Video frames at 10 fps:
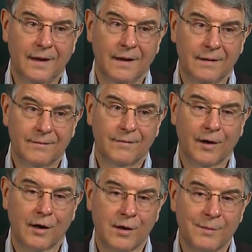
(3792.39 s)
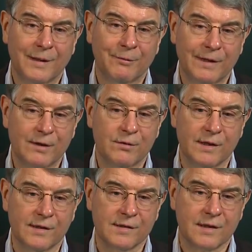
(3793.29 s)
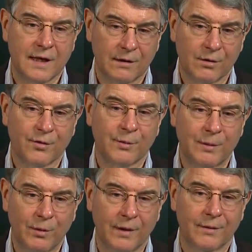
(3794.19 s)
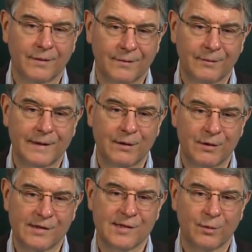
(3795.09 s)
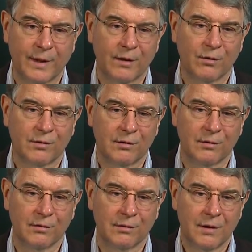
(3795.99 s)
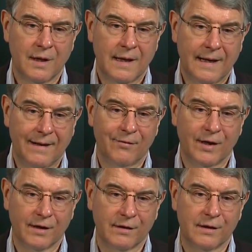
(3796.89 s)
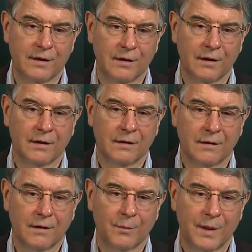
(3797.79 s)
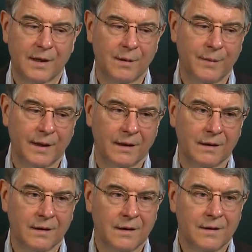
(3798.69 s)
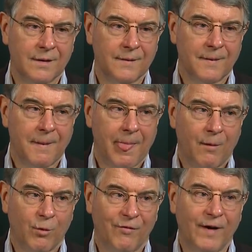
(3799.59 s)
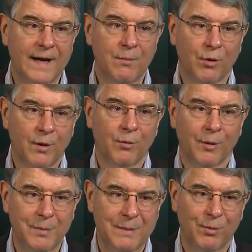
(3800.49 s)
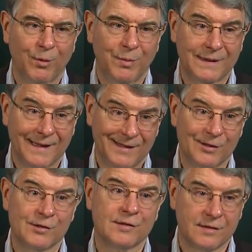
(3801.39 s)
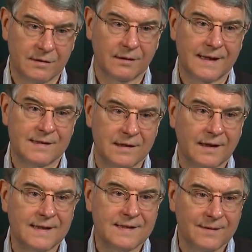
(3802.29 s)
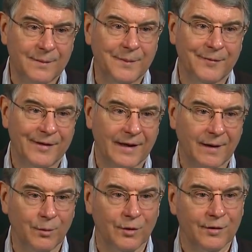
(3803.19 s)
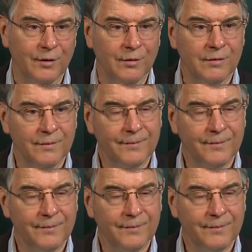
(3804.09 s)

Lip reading: Yeah, our company reunions, Kilo 31 reunions that we go to every other year are becoming, we're finding more and more people, but then there's less and less of them available too.